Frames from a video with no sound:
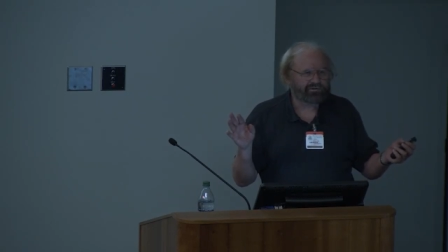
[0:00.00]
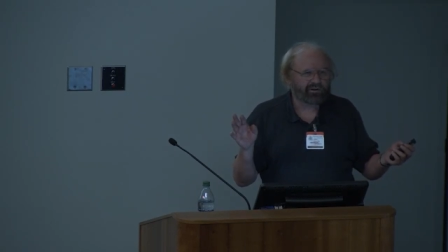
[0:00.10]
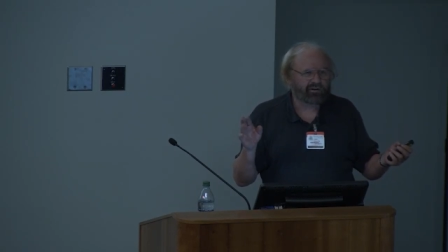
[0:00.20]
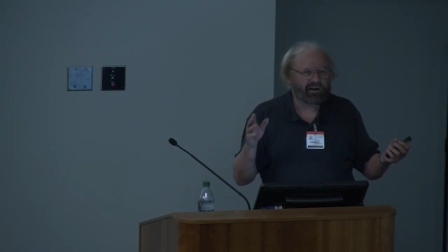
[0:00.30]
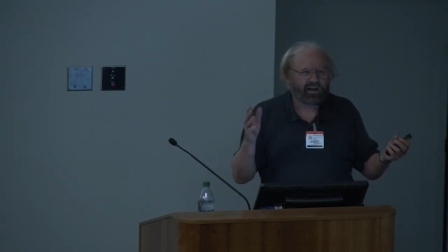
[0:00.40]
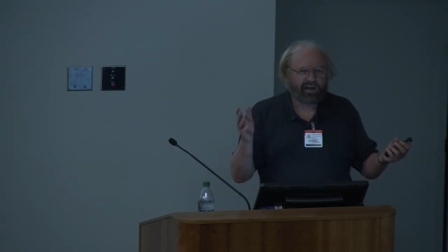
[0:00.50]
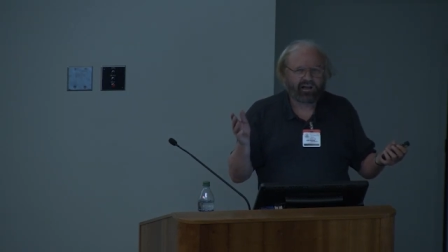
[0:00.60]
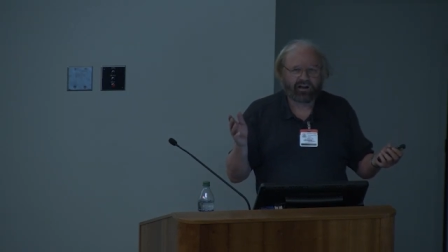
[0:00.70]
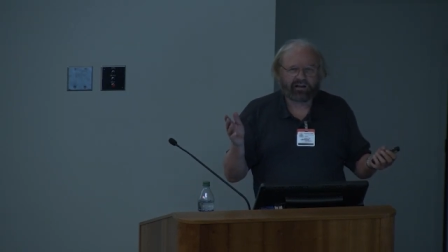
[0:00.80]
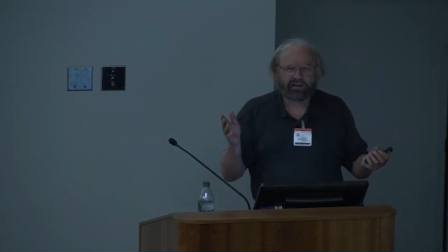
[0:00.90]
So in,
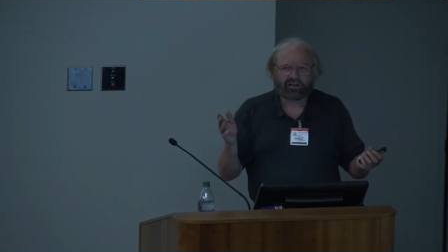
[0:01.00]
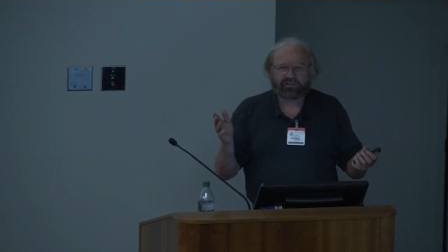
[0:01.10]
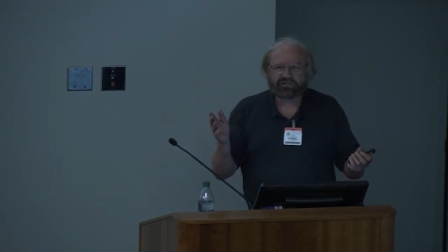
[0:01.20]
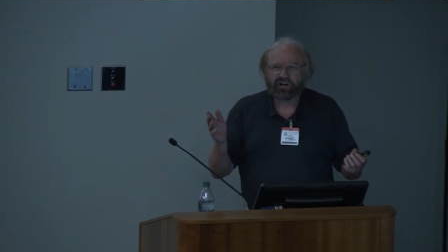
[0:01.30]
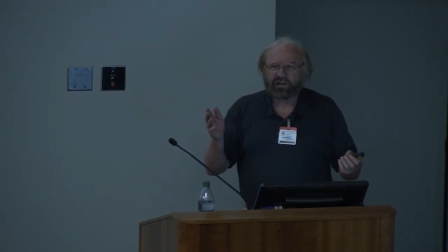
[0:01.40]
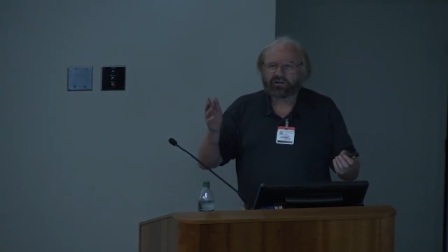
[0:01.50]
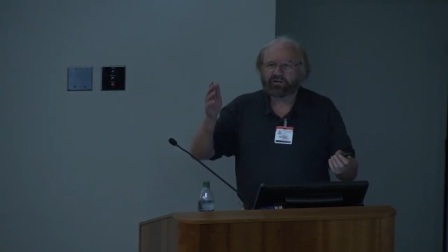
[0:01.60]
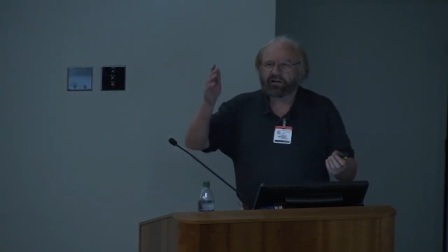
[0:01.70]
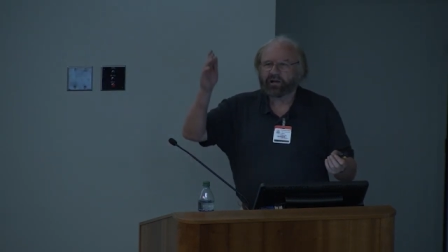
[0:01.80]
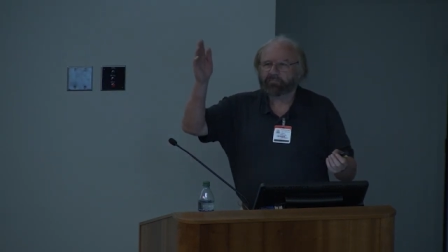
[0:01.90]
in English, you
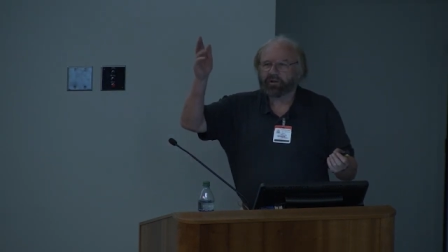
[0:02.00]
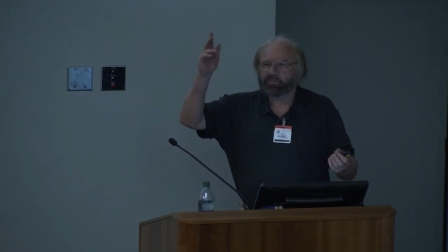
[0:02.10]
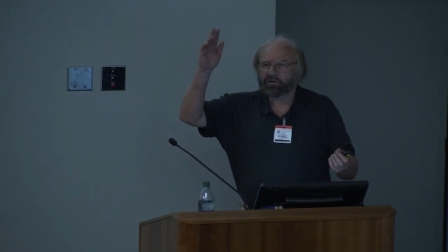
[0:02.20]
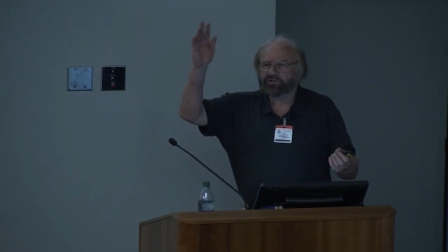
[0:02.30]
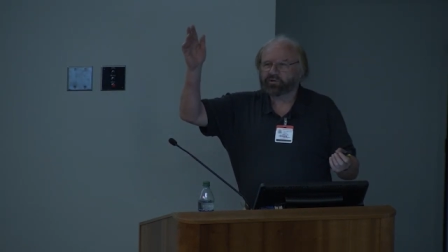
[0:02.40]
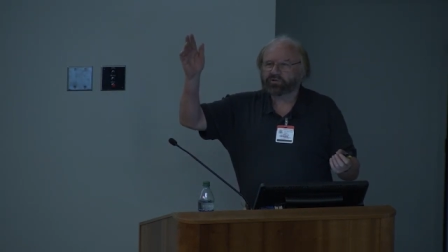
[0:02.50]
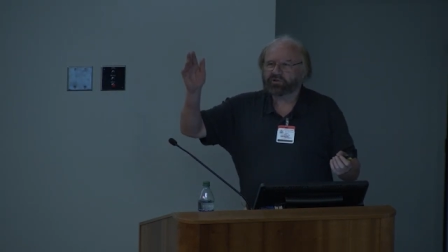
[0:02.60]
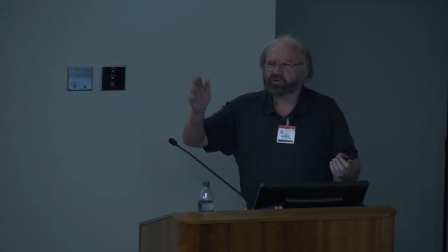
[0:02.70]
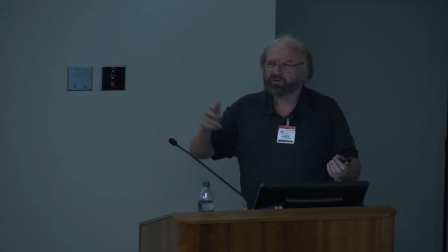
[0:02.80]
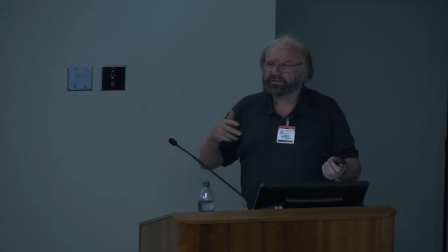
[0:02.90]
can get people too,
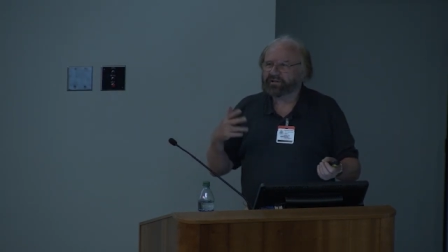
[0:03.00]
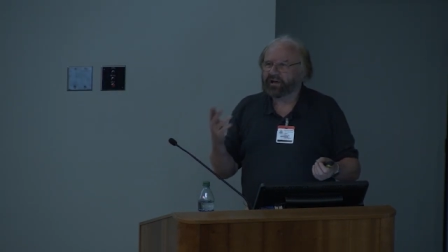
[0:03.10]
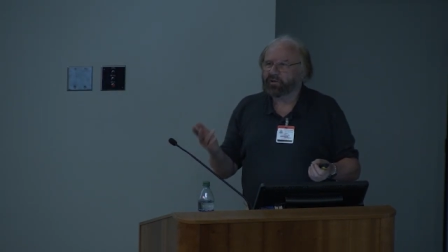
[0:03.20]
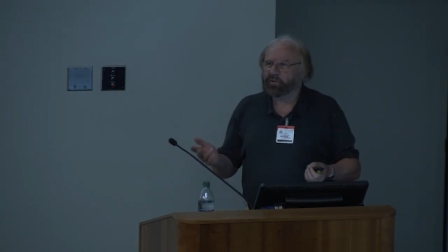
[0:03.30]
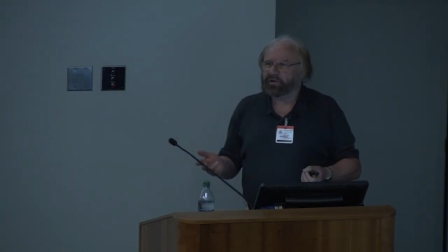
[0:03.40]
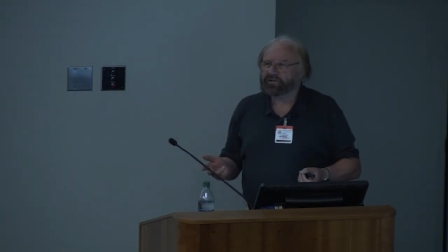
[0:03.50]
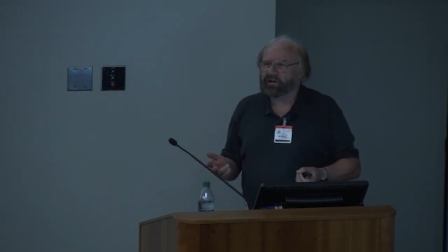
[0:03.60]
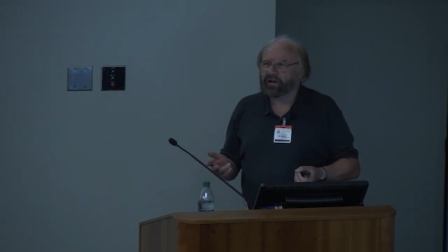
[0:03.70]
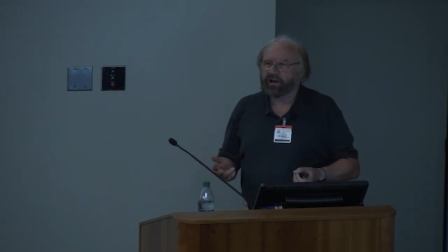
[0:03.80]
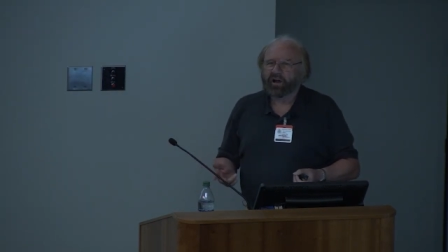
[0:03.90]
too, who are saying things
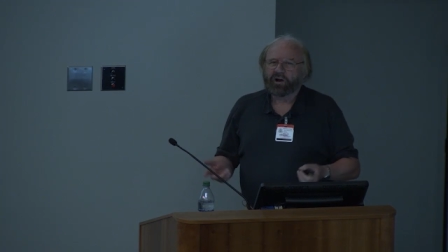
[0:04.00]
like,